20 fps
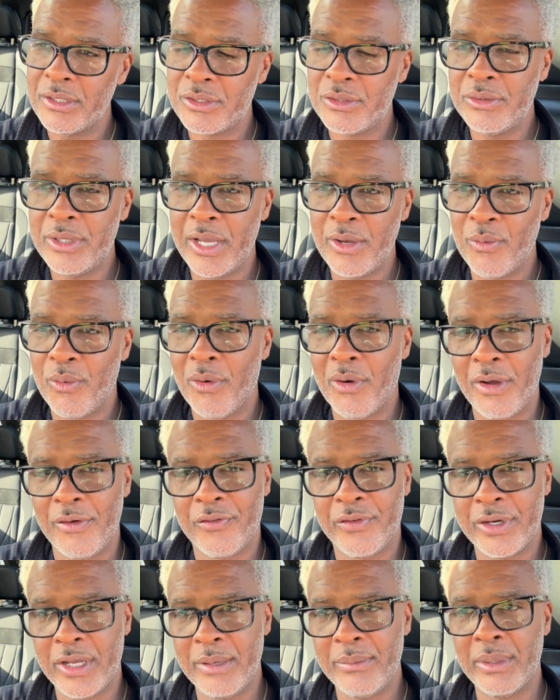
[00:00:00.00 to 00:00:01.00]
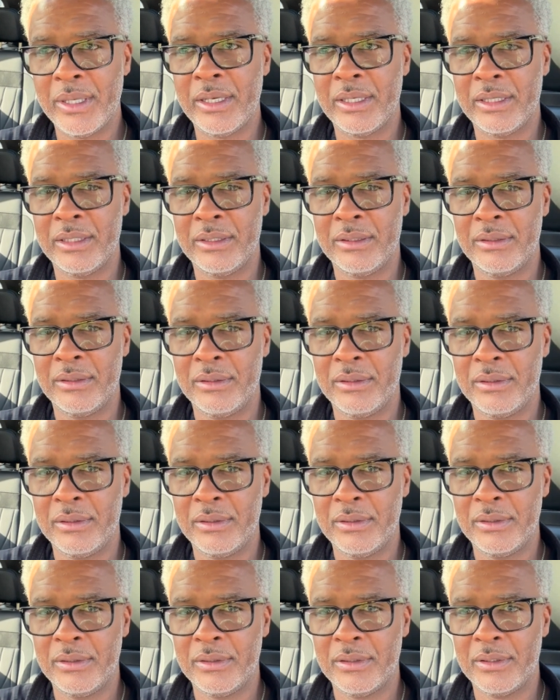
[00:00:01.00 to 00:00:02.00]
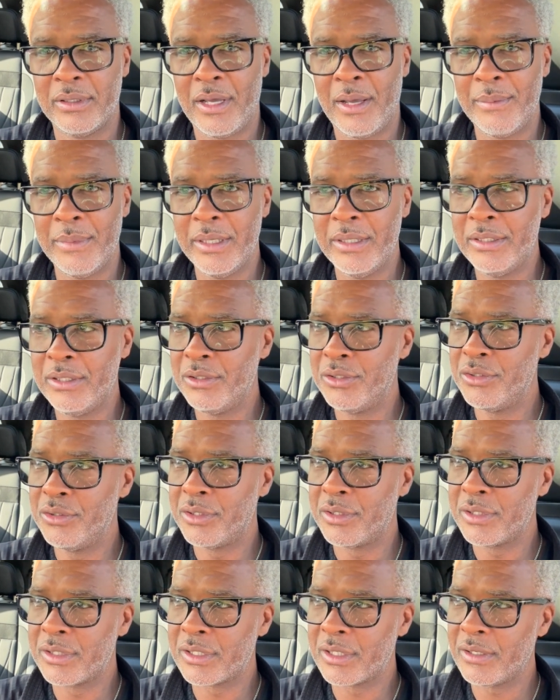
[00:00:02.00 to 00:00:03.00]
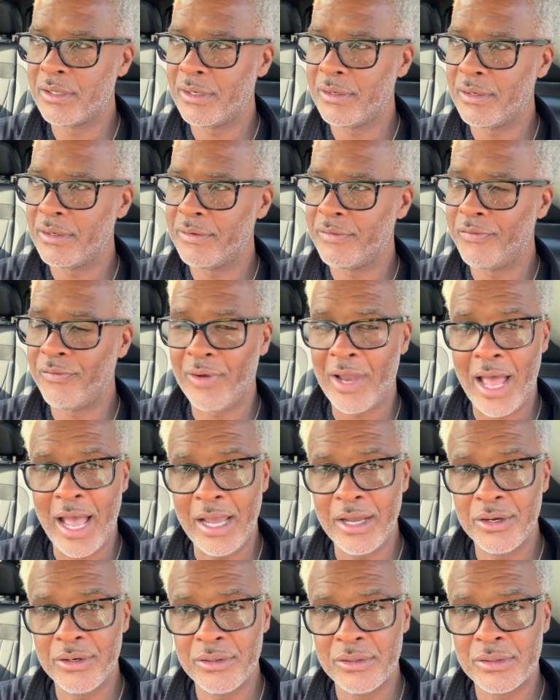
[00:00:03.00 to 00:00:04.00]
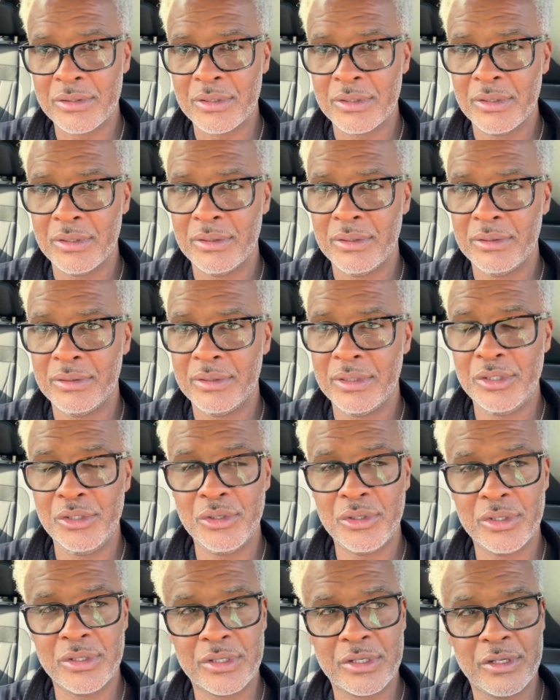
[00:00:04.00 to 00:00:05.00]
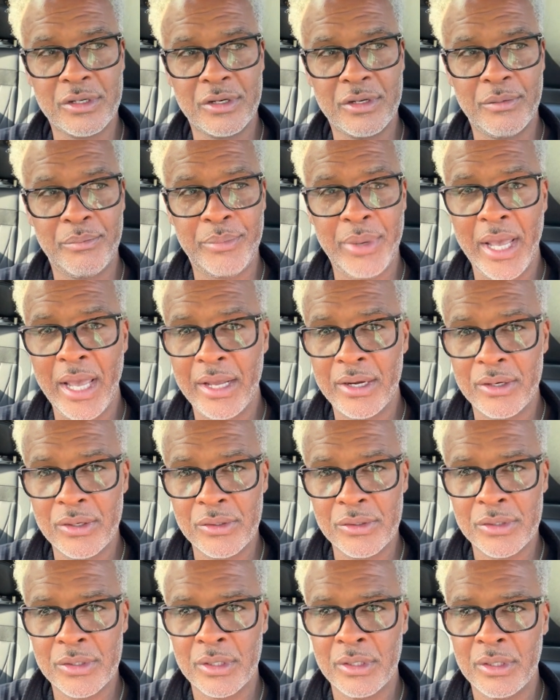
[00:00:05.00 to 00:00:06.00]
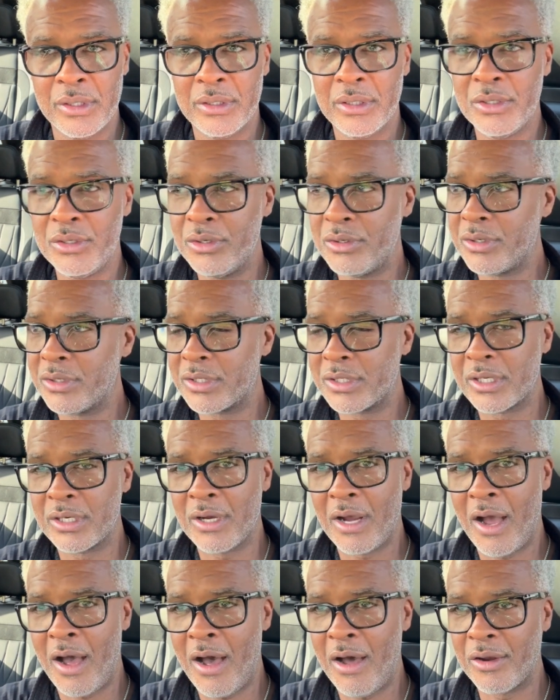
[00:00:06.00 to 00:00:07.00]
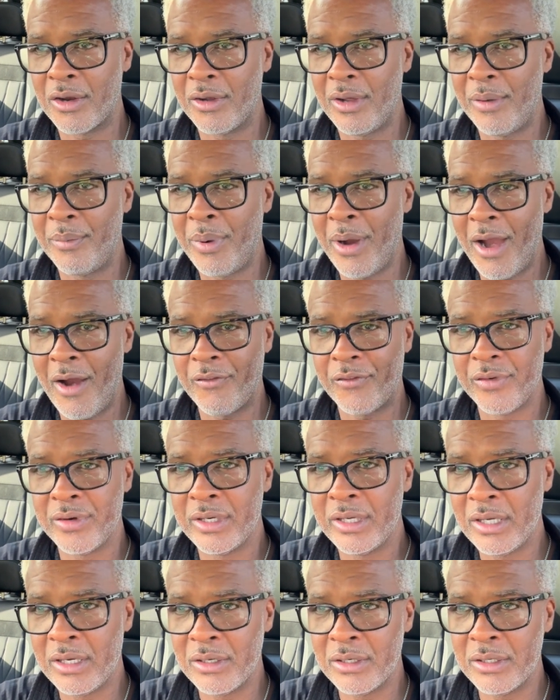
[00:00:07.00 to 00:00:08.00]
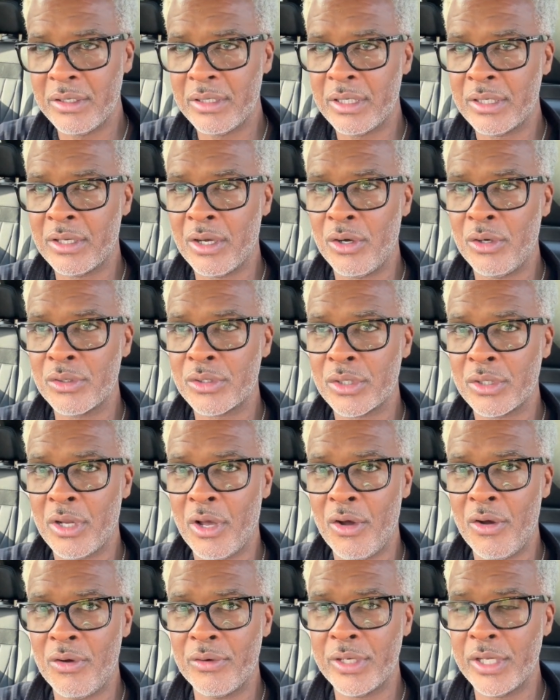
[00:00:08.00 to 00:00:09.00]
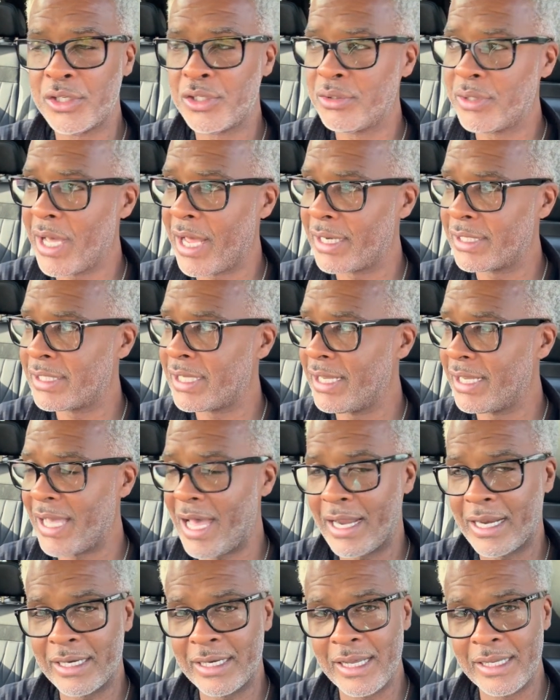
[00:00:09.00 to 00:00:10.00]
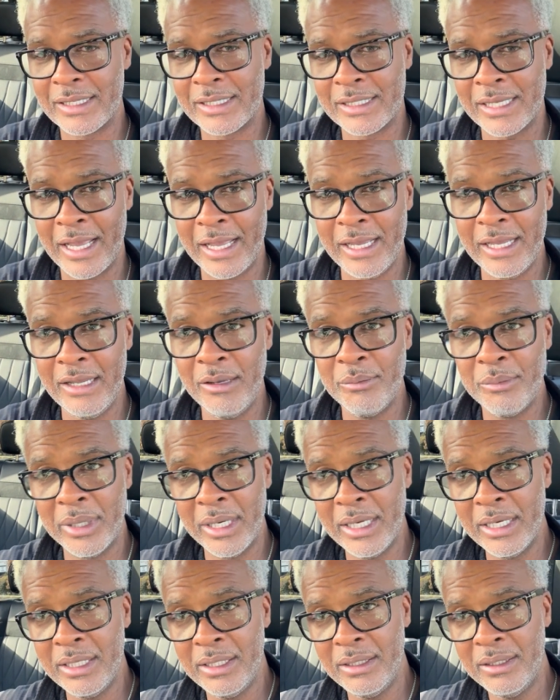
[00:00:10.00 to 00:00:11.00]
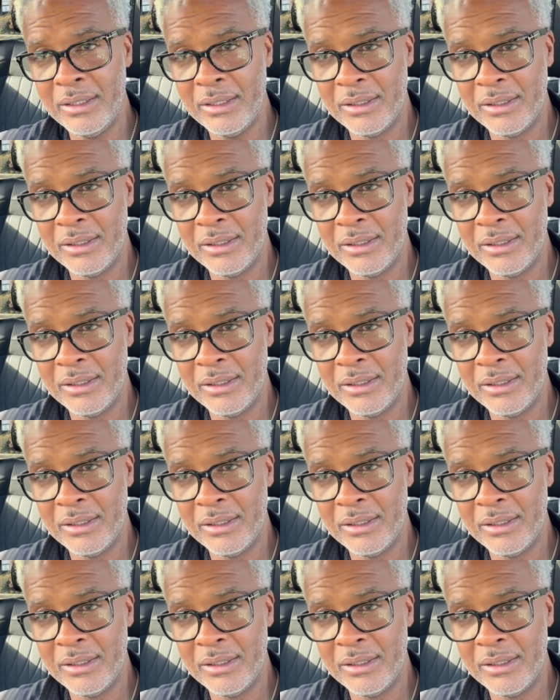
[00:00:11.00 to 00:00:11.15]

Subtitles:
do they want for their money? I mean, did you consider flyers? Did you consider the banners? Did you consider all the paraphernalia that goes along that you got to take out of that same money